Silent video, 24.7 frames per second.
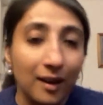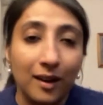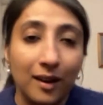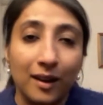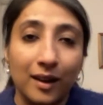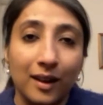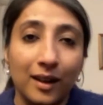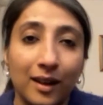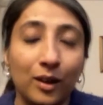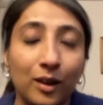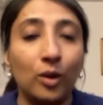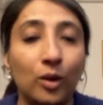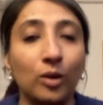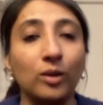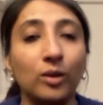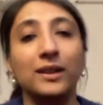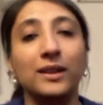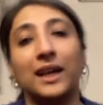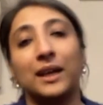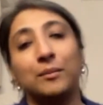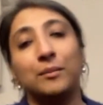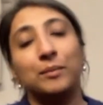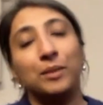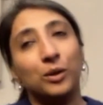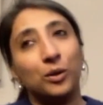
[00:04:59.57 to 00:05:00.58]
A long
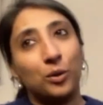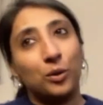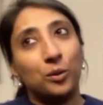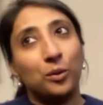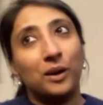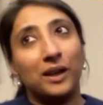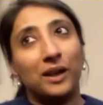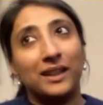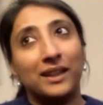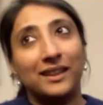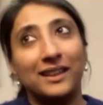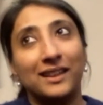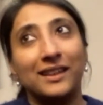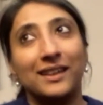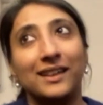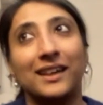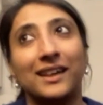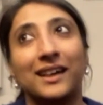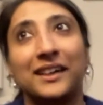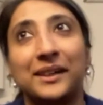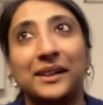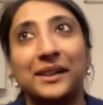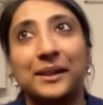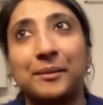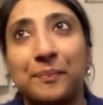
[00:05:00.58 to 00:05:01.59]
time ago, I think
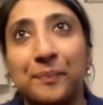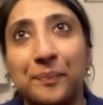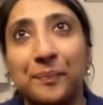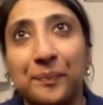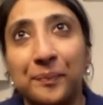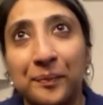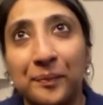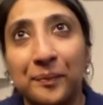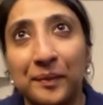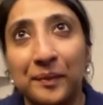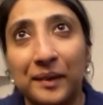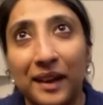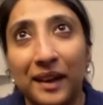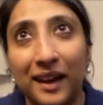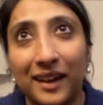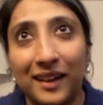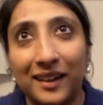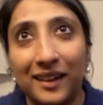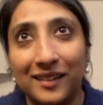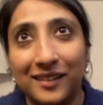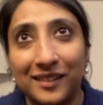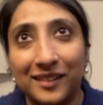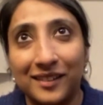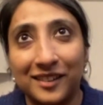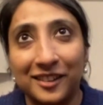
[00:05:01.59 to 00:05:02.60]
I
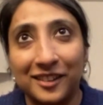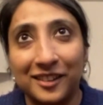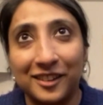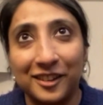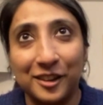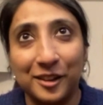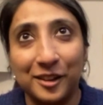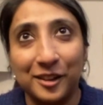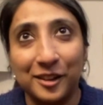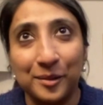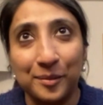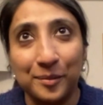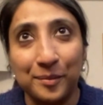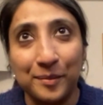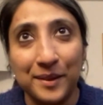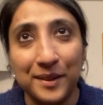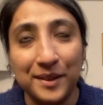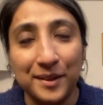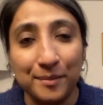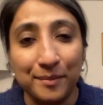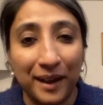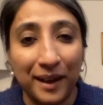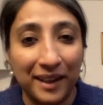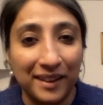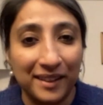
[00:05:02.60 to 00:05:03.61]
heard
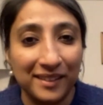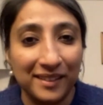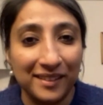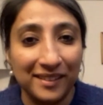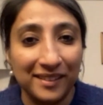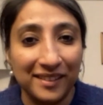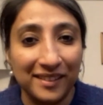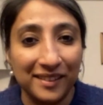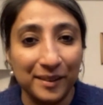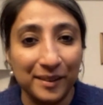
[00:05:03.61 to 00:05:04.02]
Mr. Michael